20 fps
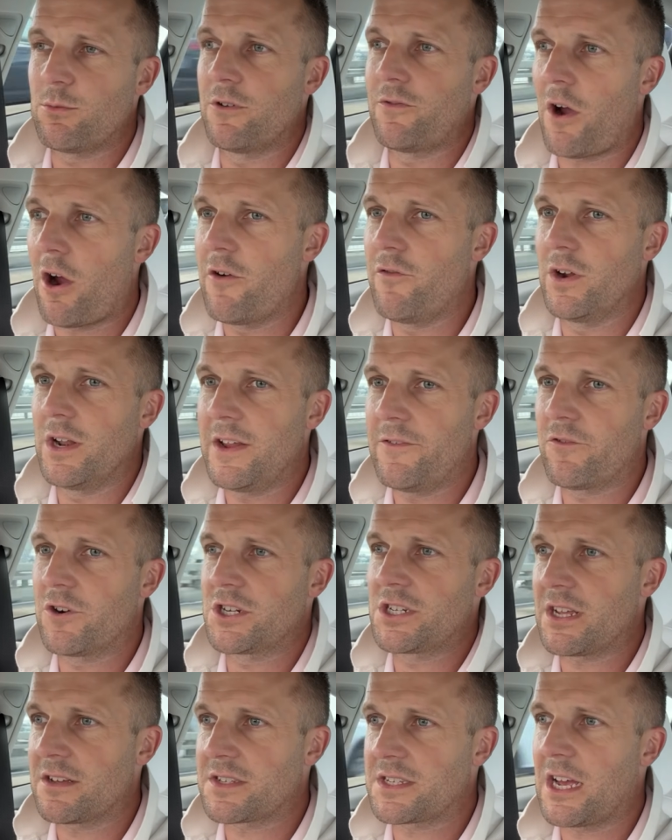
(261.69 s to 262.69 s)
We've over
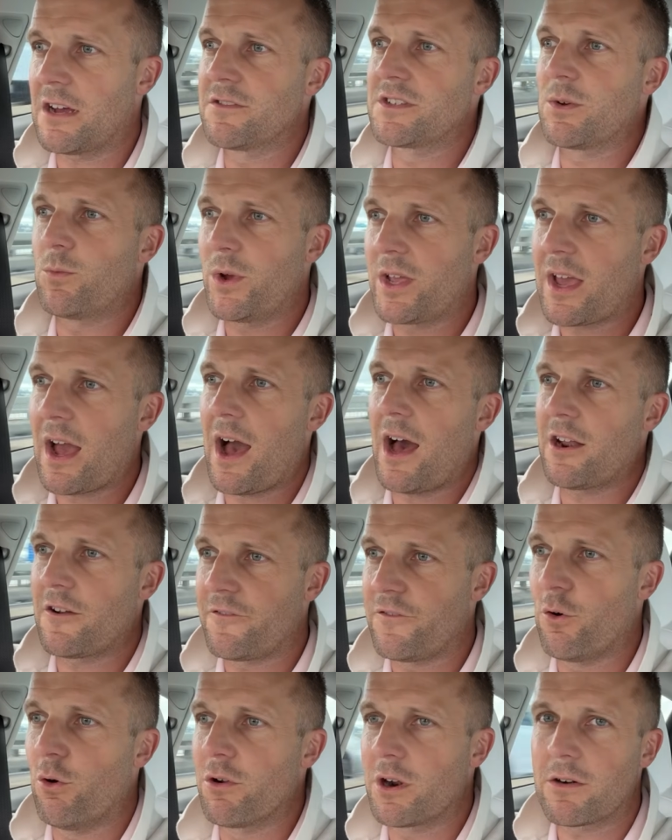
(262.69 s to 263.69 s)
leveraged ourselves and we can't
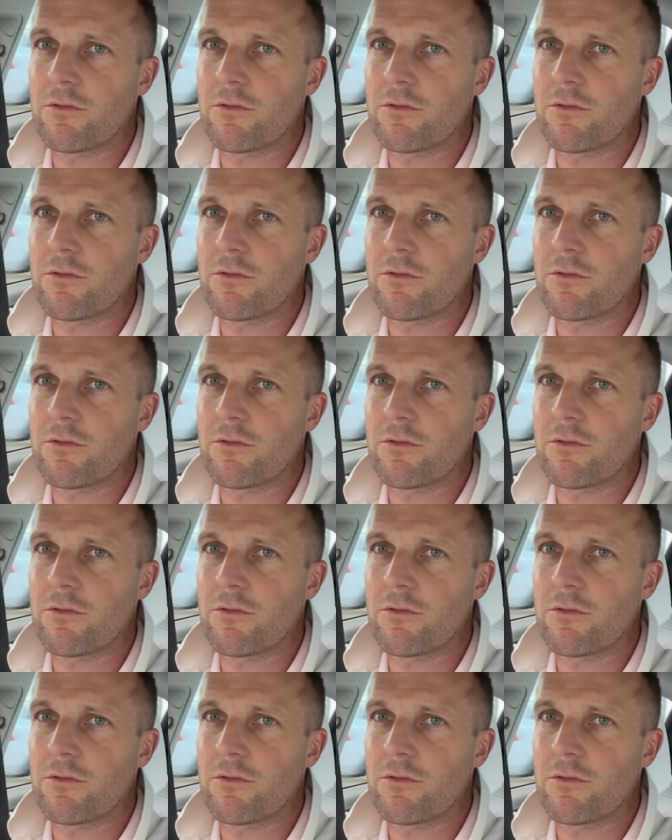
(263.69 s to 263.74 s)
afford